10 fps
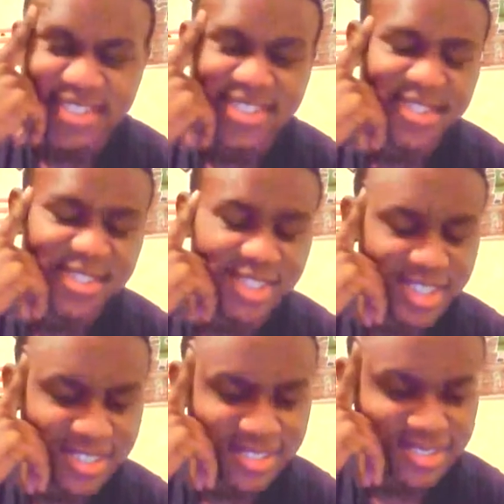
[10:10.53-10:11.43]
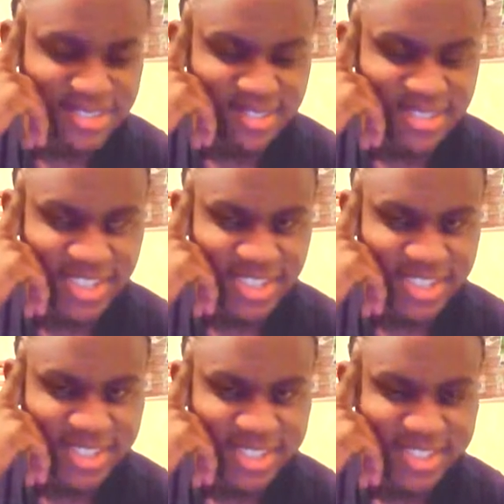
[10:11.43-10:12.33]
And he was like, yeah.
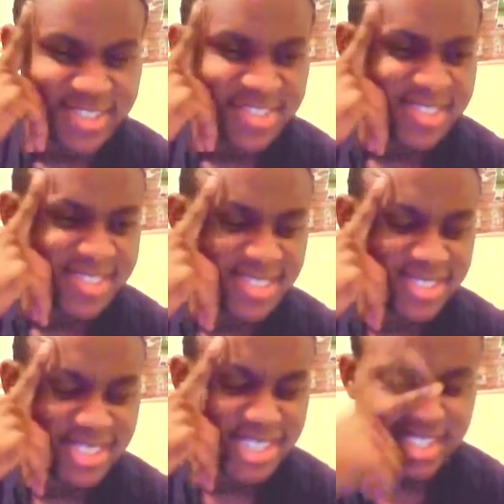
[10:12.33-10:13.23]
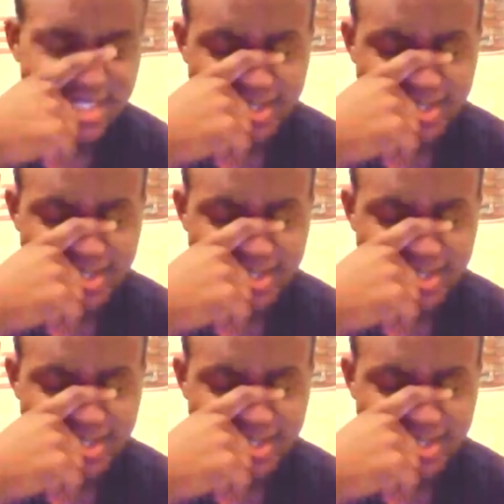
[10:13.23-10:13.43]
And I was like,